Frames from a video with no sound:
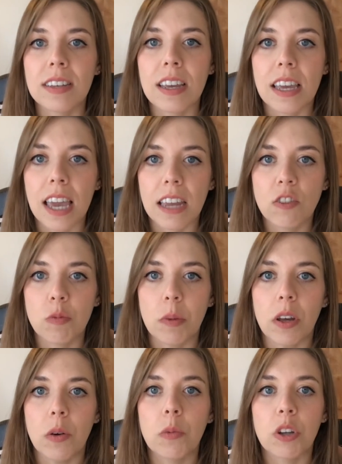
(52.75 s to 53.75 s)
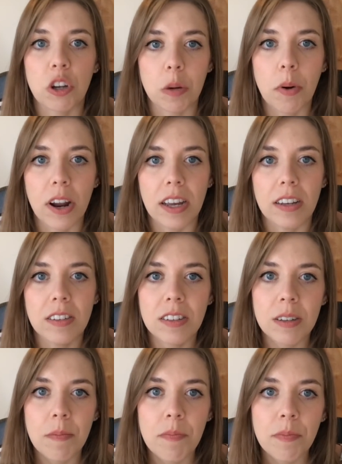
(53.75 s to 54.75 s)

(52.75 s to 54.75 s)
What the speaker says: and engagement with your brand.